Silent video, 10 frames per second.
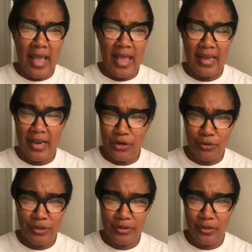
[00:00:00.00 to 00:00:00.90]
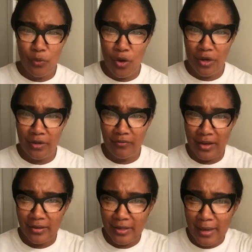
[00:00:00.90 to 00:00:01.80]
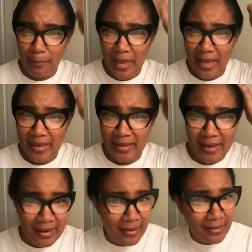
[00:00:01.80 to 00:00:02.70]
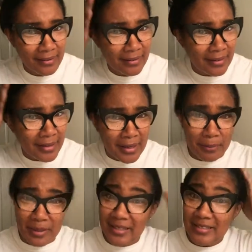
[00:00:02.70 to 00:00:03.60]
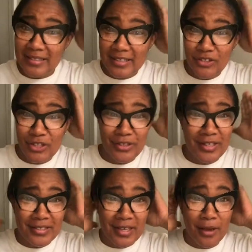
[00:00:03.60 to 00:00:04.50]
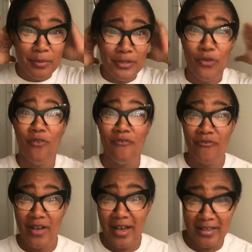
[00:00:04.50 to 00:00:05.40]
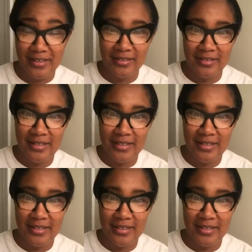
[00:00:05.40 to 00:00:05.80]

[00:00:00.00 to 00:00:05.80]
And I notice them walking around and they're patting their hair because it's itching, their scalp is on fire.